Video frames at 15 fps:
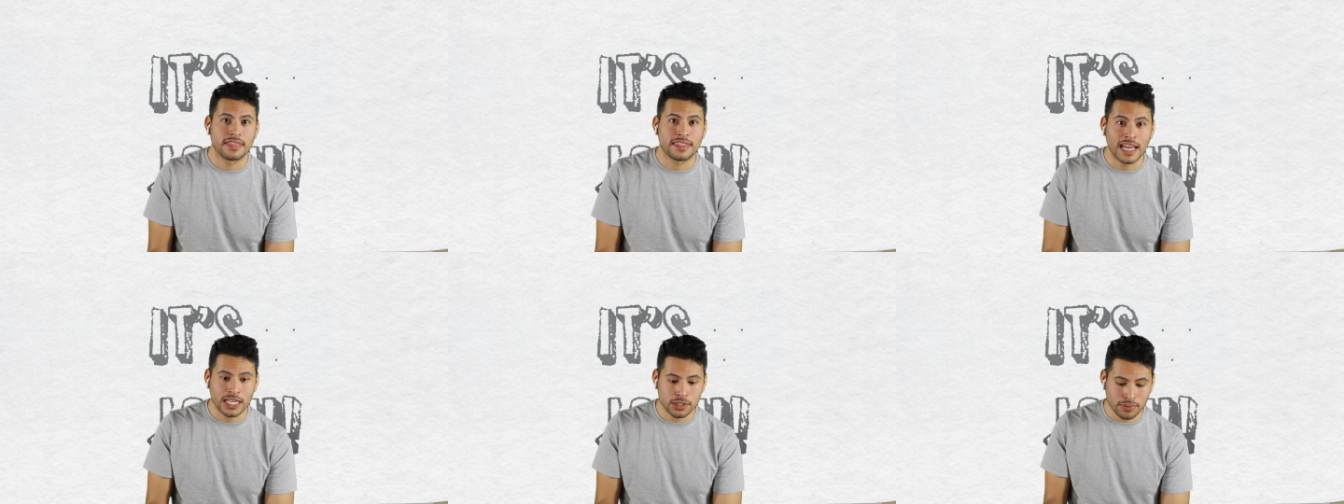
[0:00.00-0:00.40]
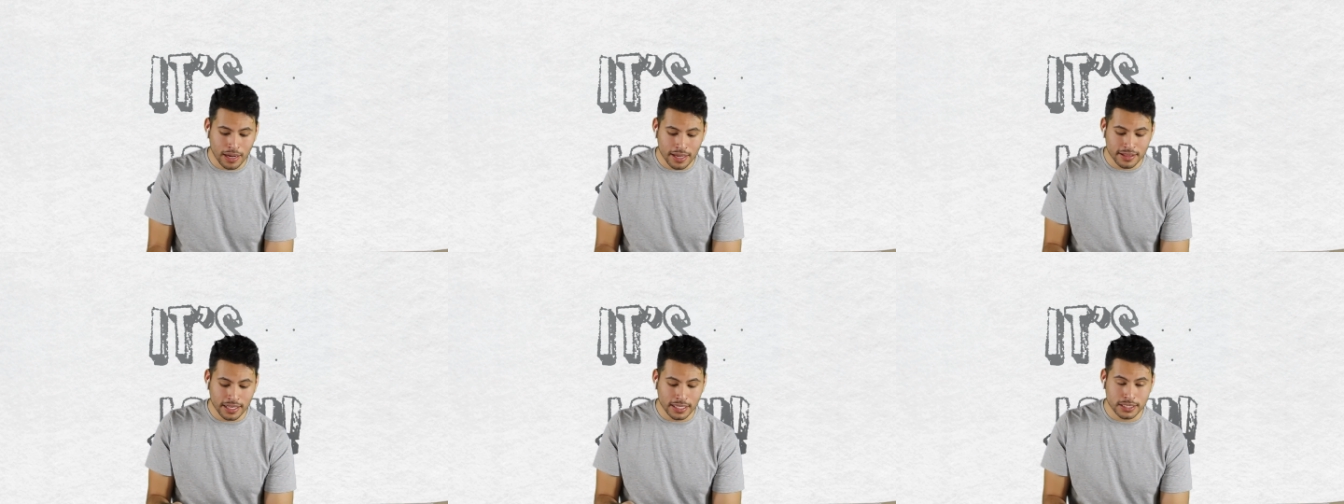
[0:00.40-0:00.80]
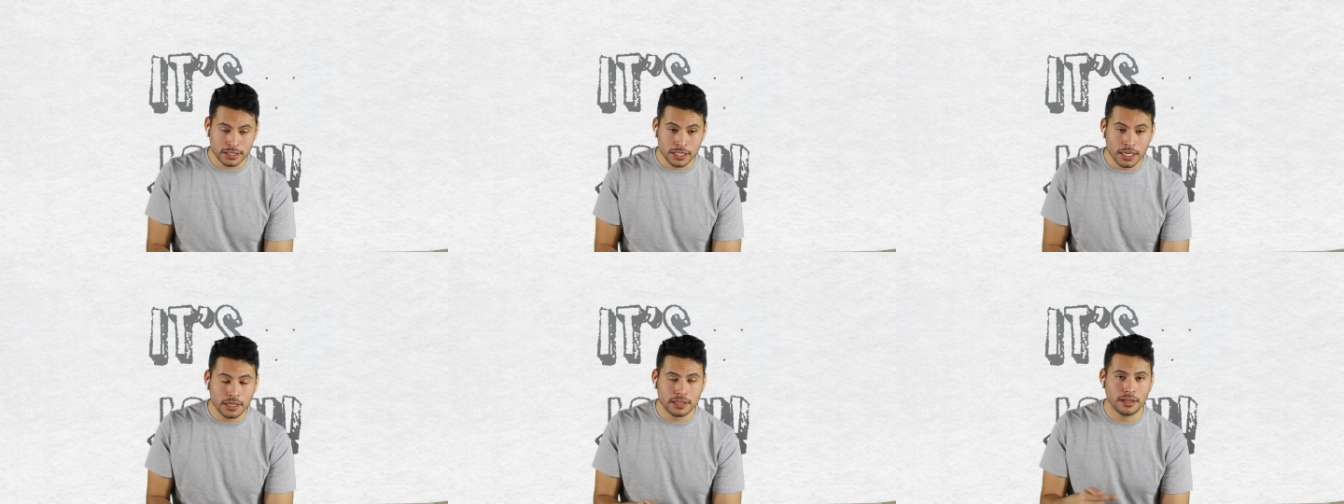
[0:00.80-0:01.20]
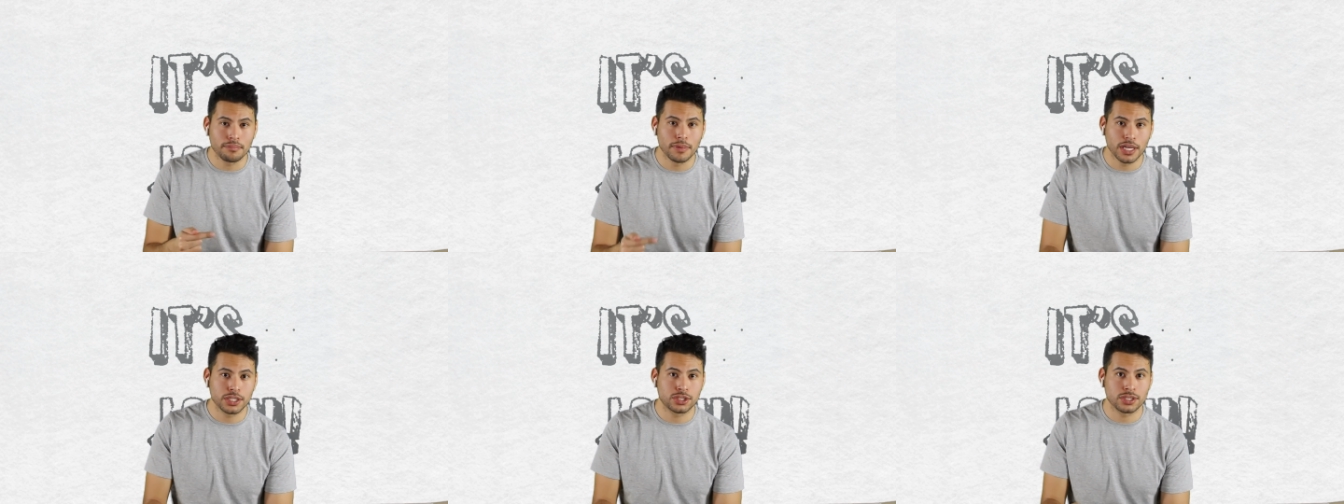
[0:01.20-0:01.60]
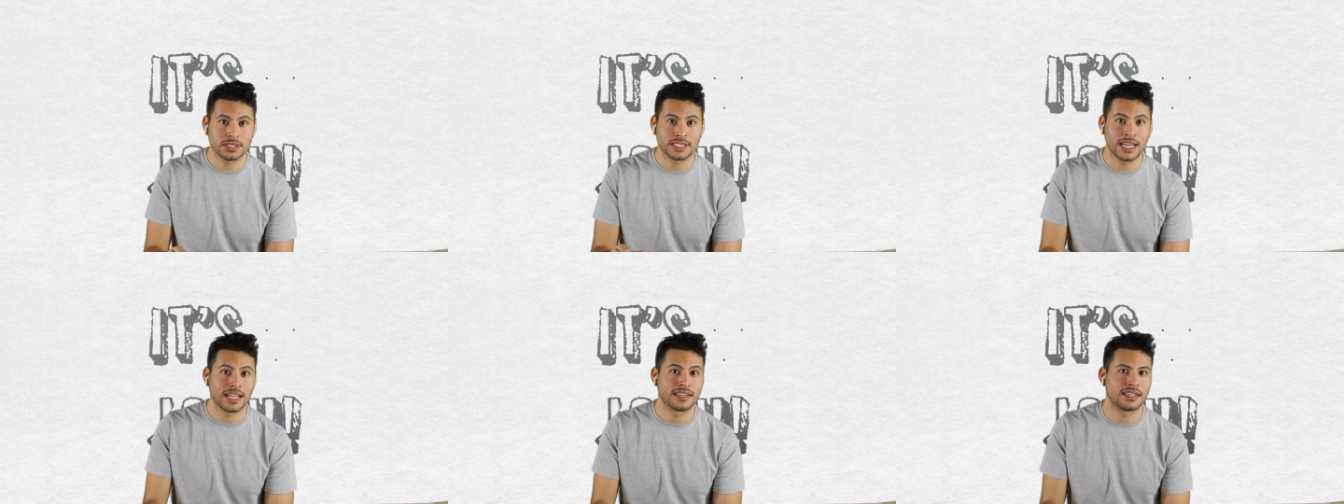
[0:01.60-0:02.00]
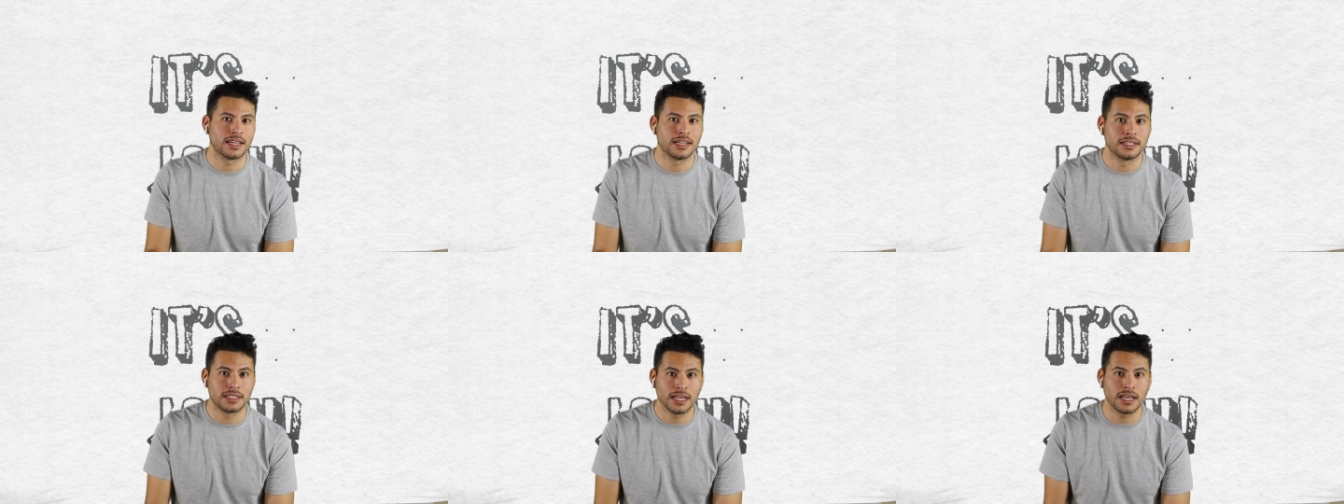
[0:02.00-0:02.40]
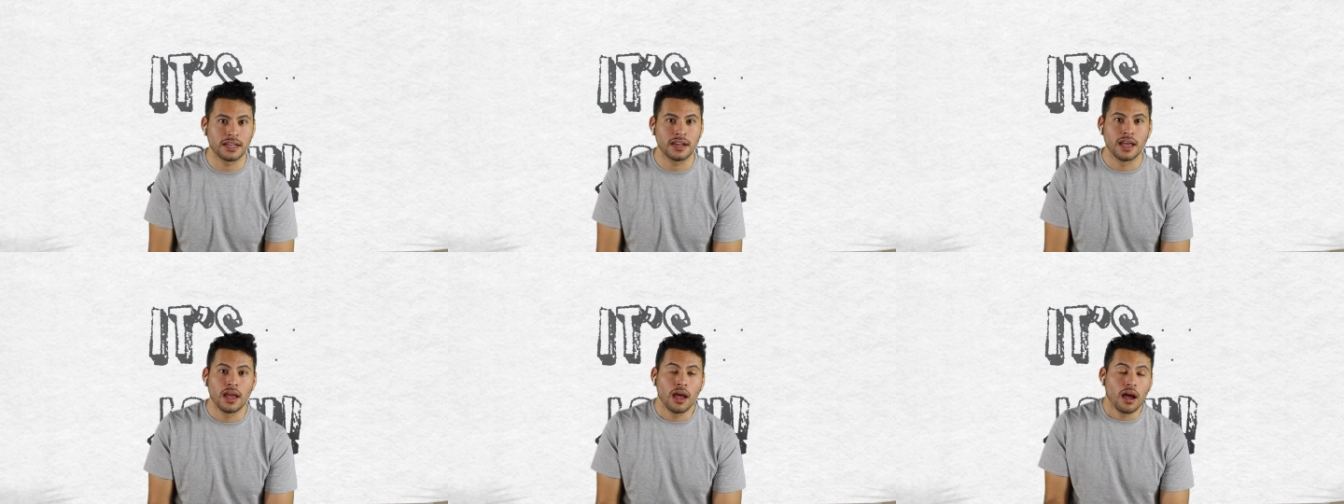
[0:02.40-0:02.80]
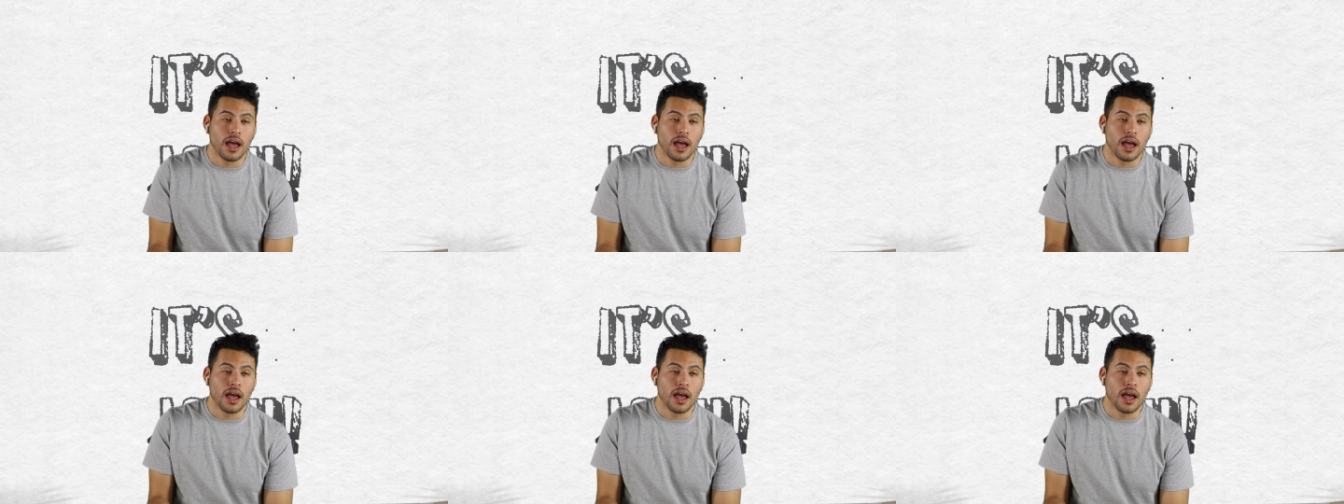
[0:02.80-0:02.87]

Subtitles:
That's why they took the measures that they did.